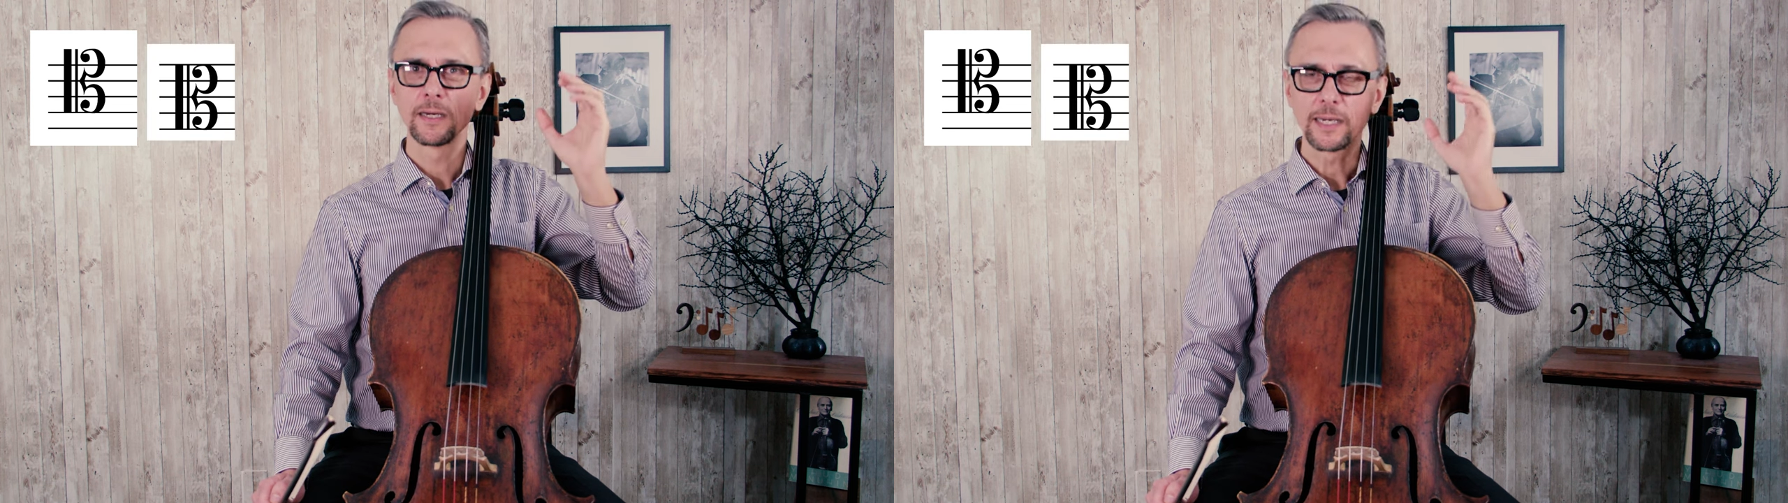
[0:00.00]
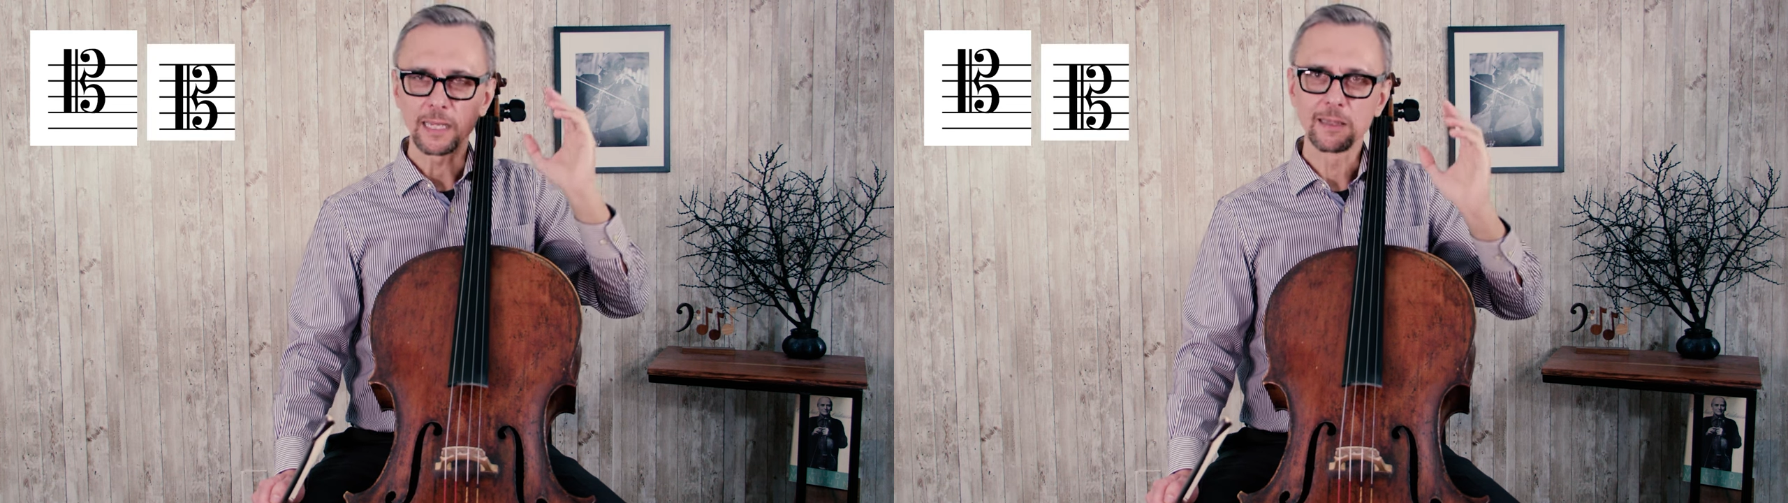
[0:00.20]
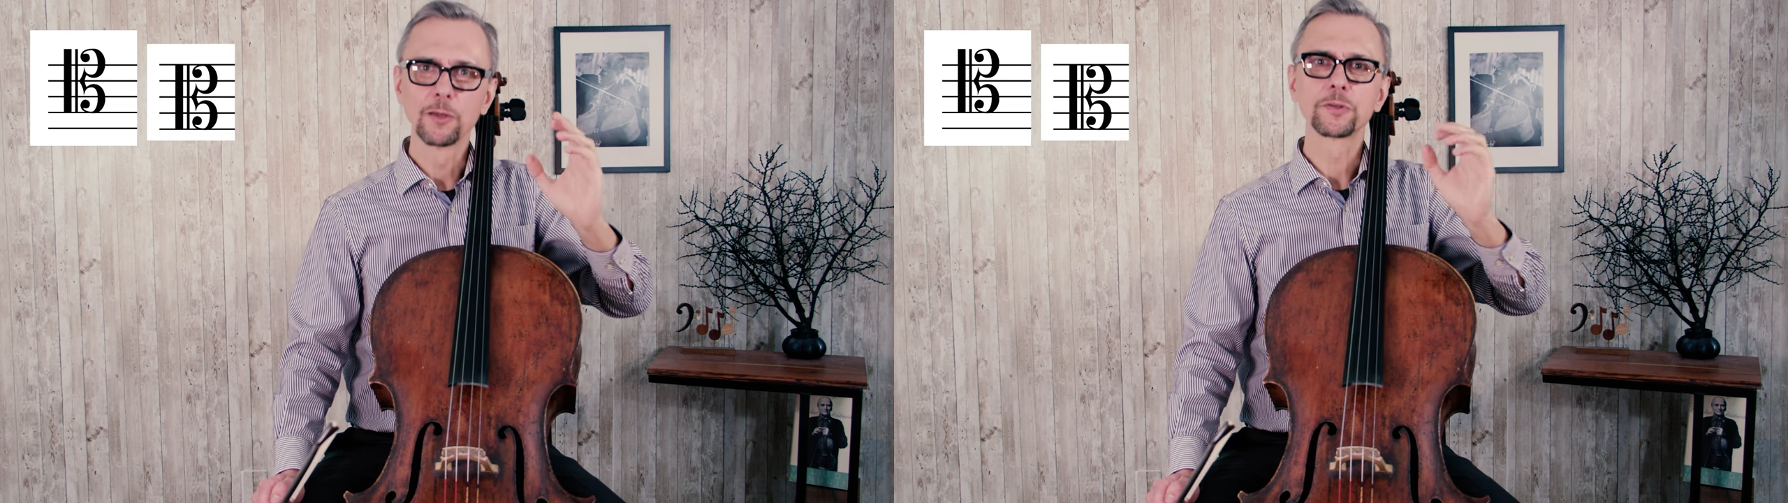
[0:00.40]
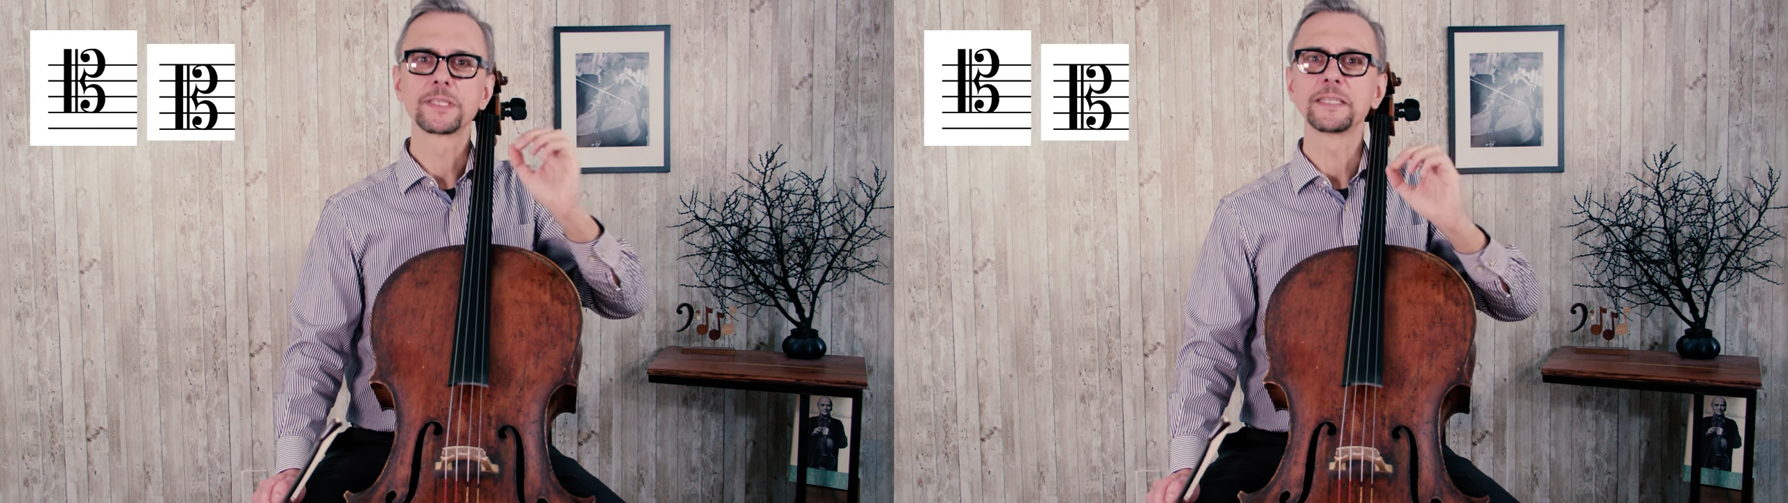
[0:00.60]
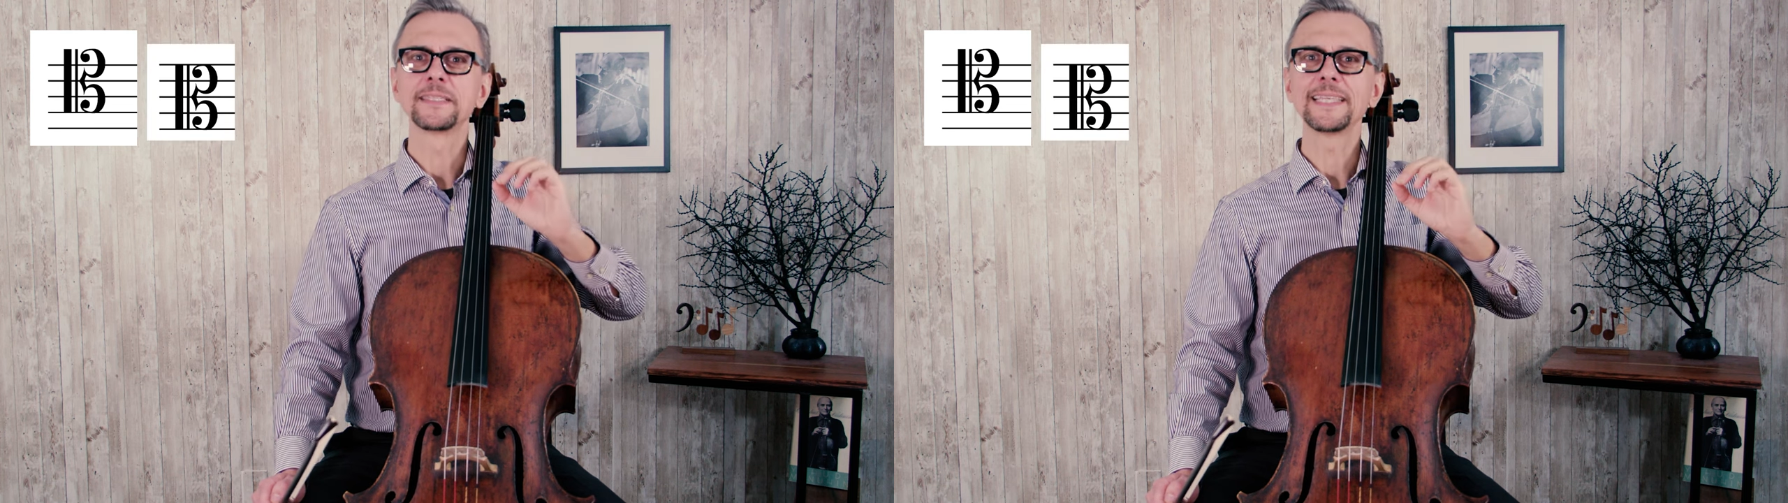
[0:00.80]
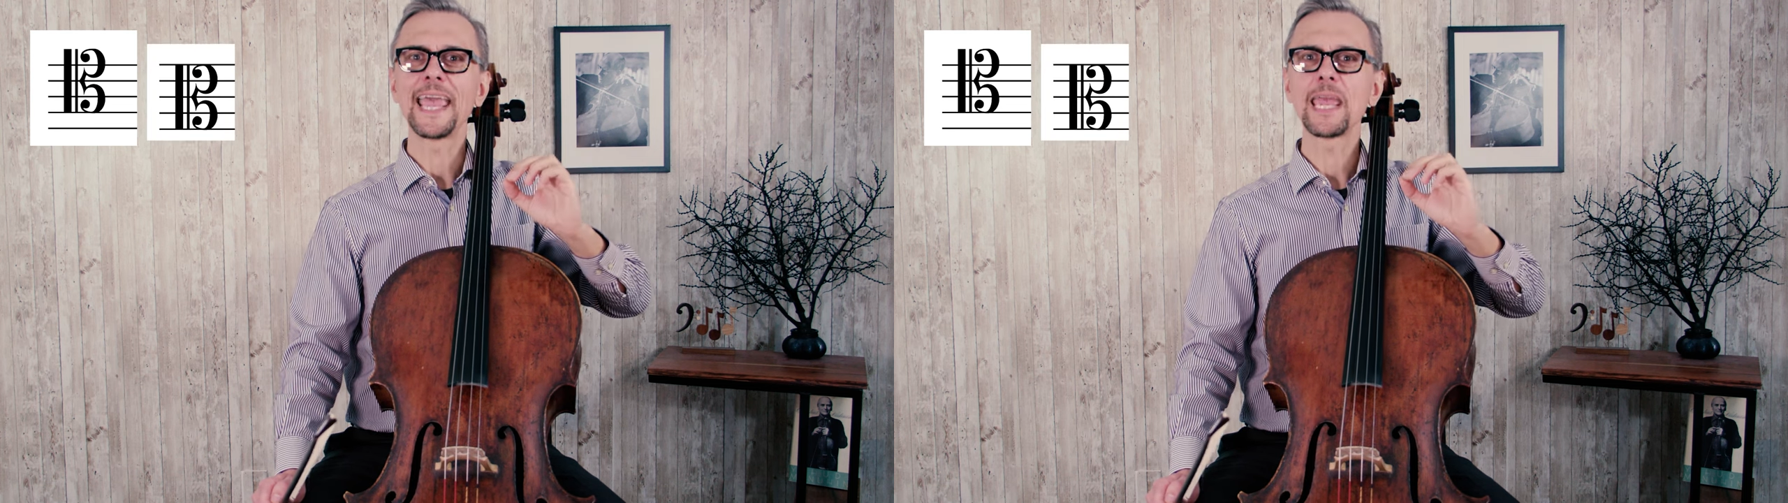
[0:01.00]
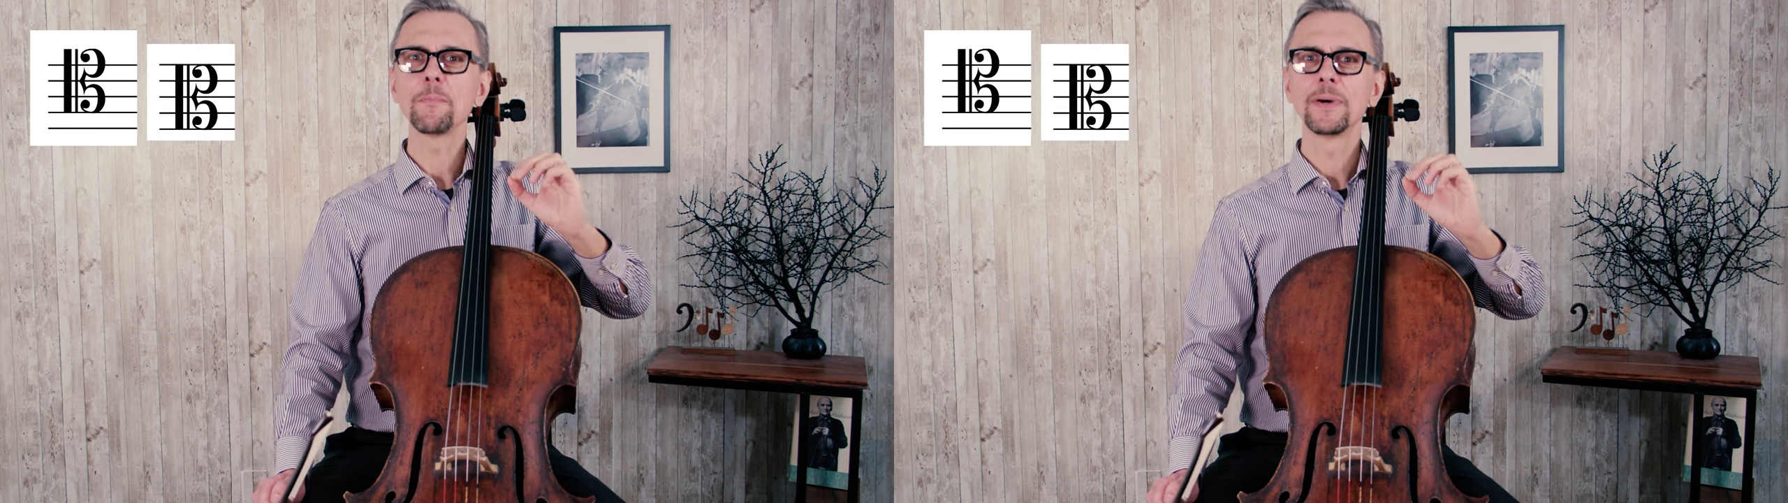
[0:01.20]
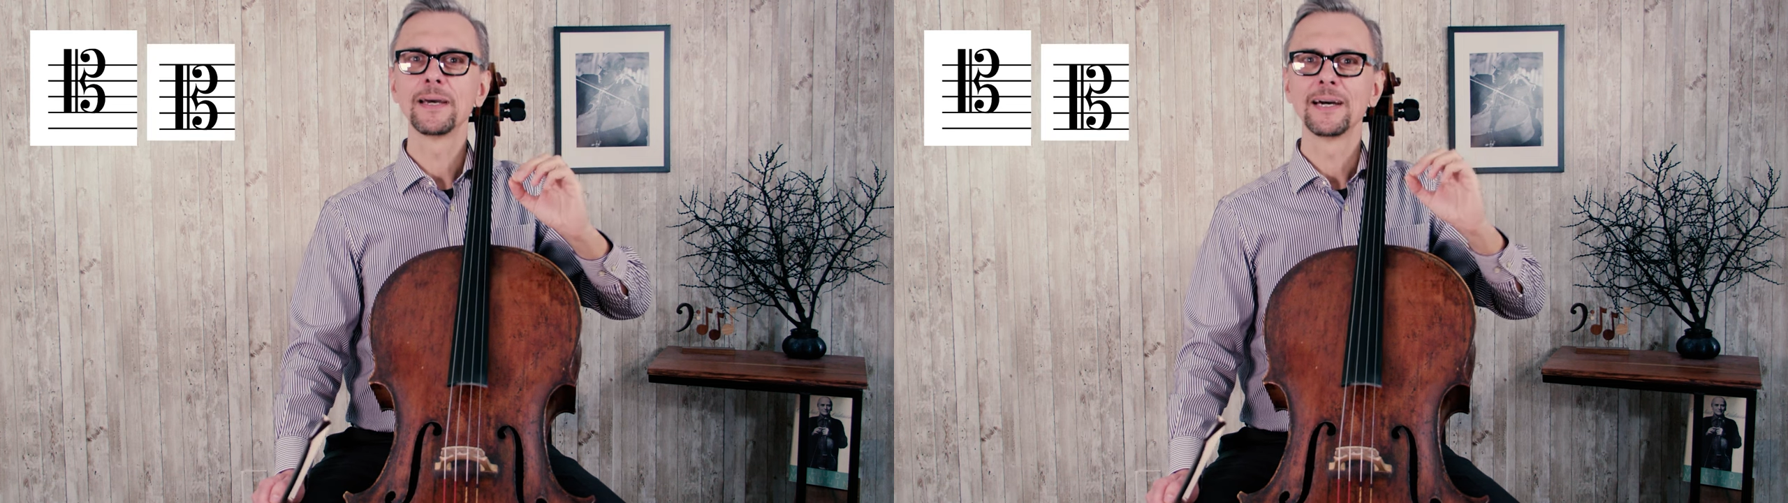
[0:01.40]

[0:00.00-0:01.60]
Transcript: It looks the same,